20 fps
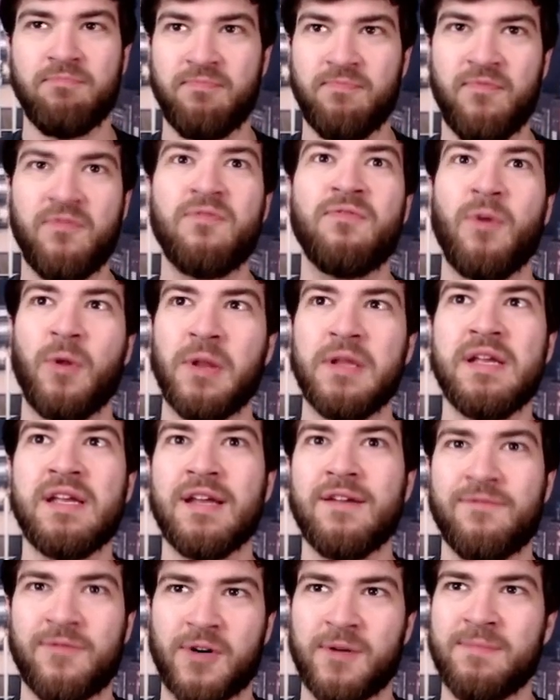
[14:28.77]
fully
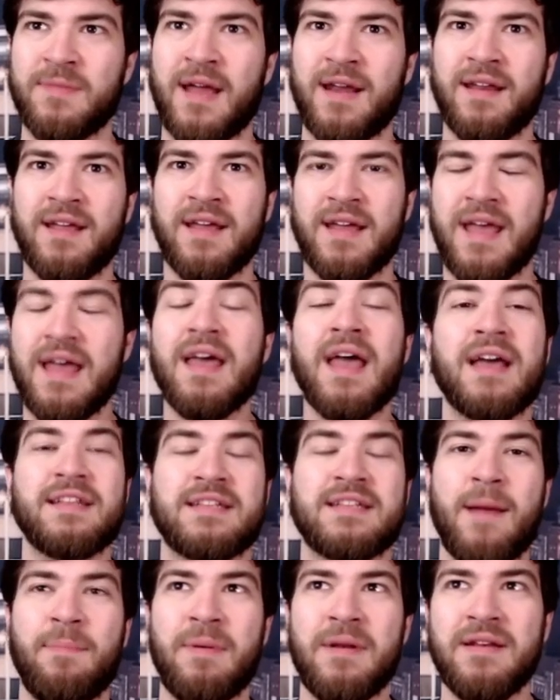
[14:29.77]
confirm that has
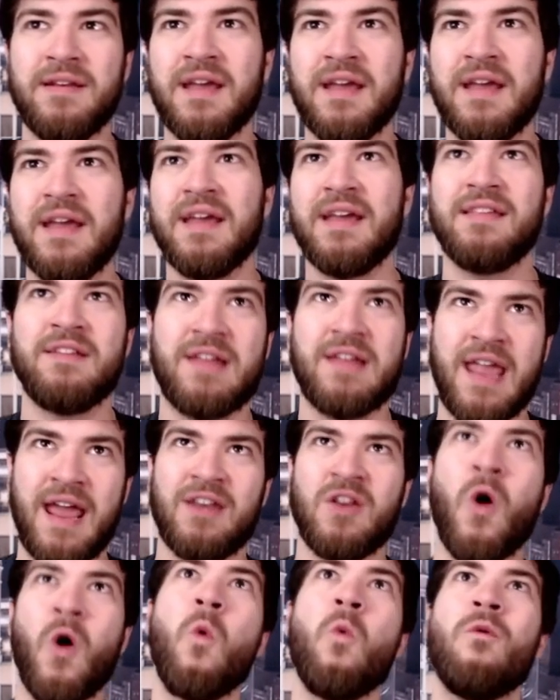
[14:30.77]
happened. You can't
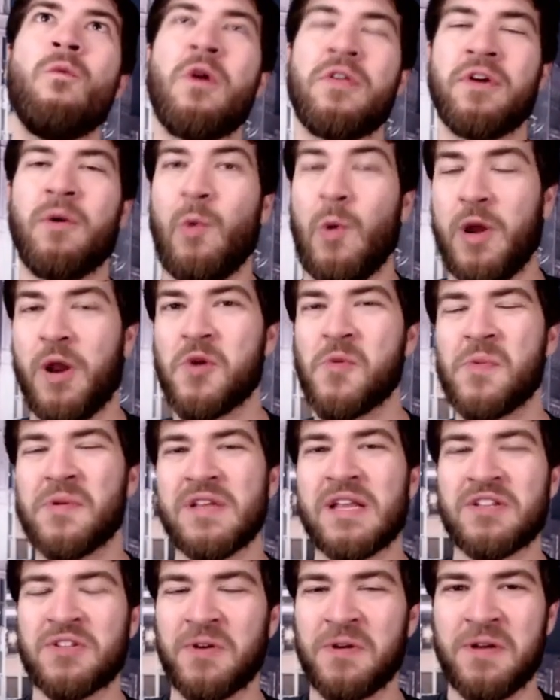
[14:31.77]
know with
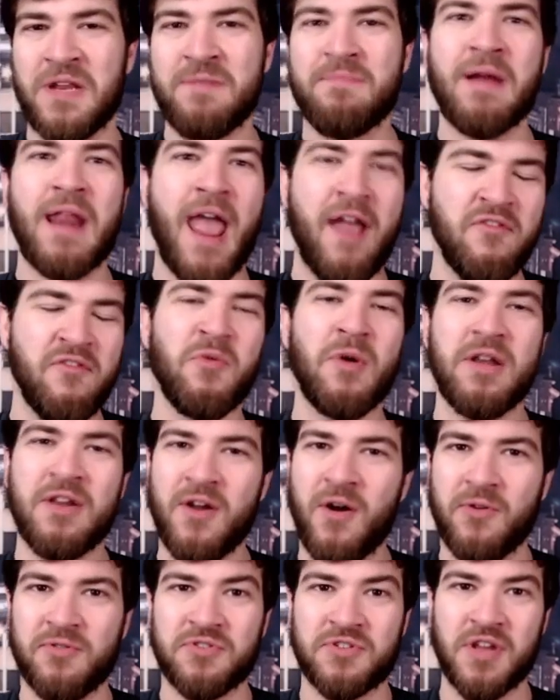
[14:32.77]
100% certainty, but everyone
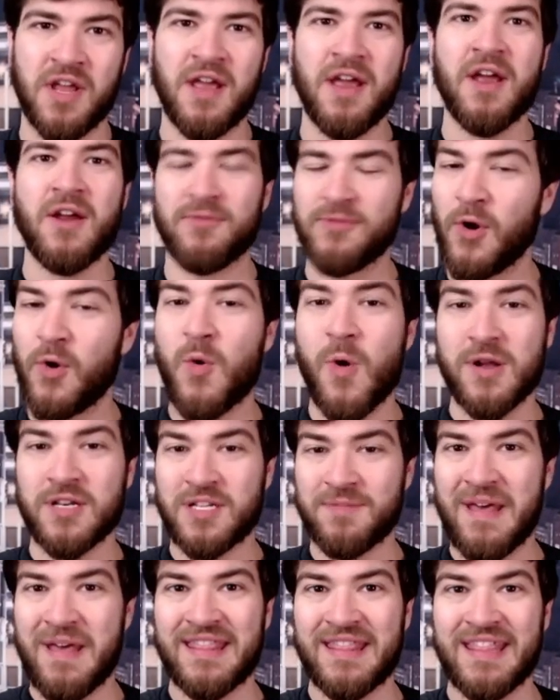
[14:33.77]
knows Roquan
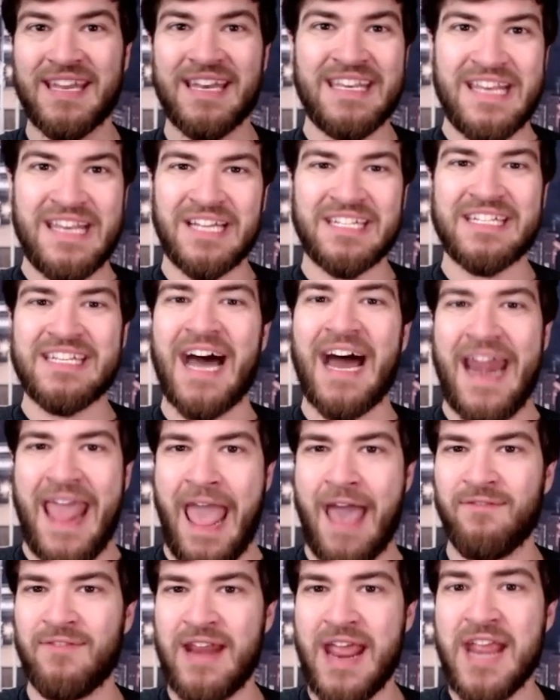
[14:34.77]
Smith does not
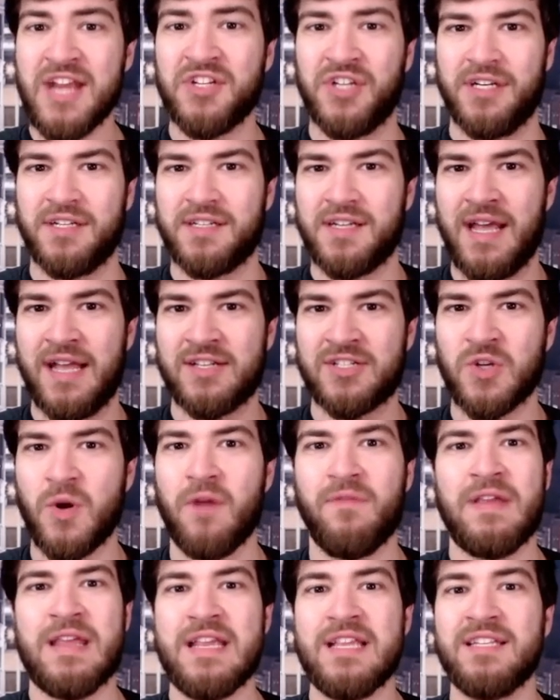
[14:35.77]
have an agent. And so
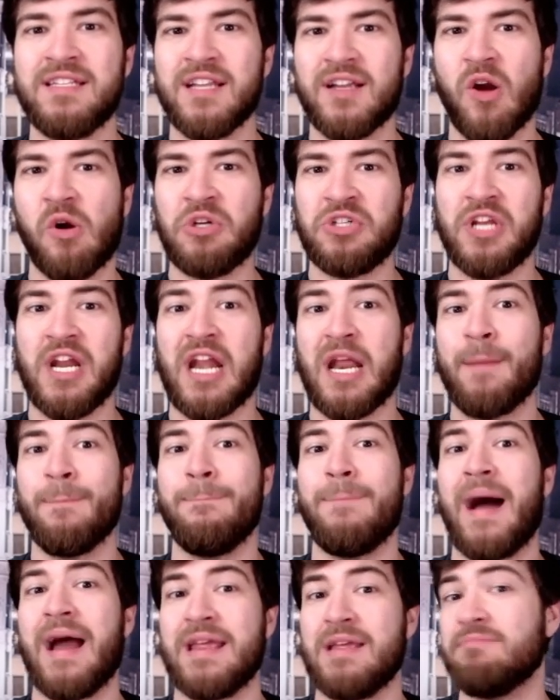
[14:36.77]
if he's negotiating
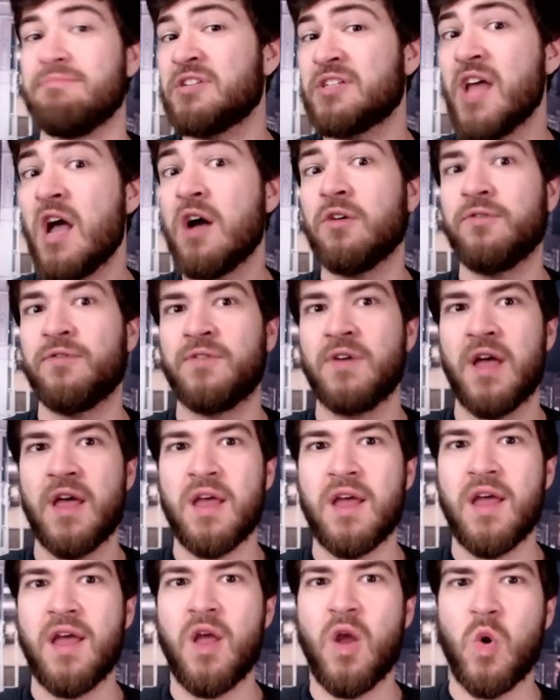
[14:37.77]
by himself
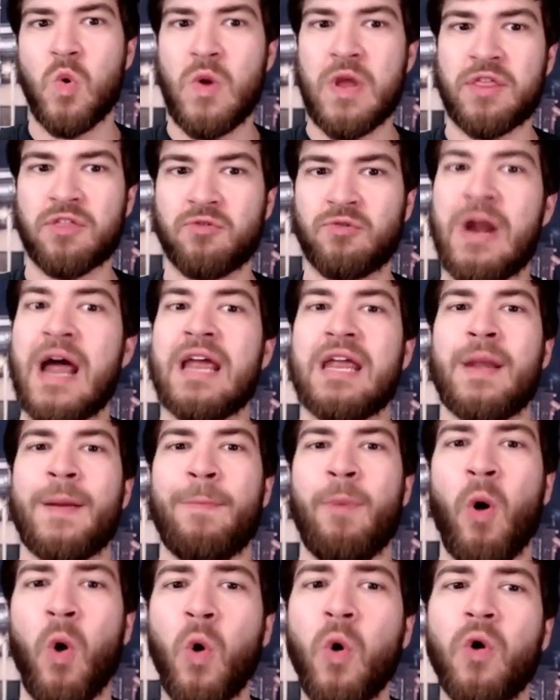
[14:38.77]
with Ryan
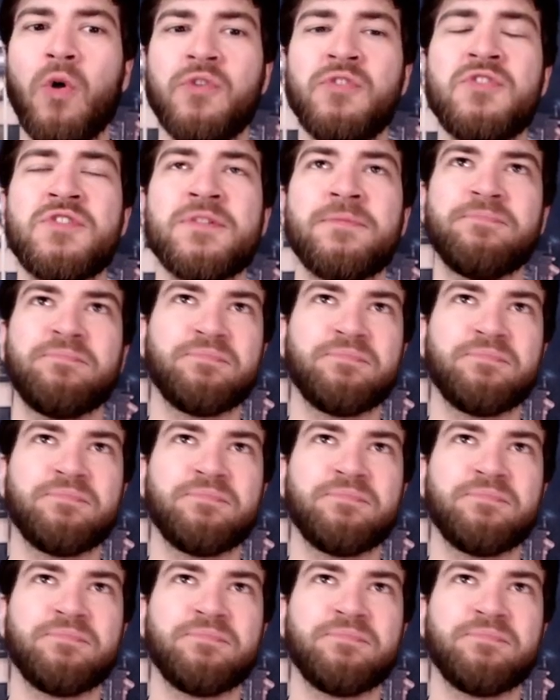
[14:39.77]
Poles,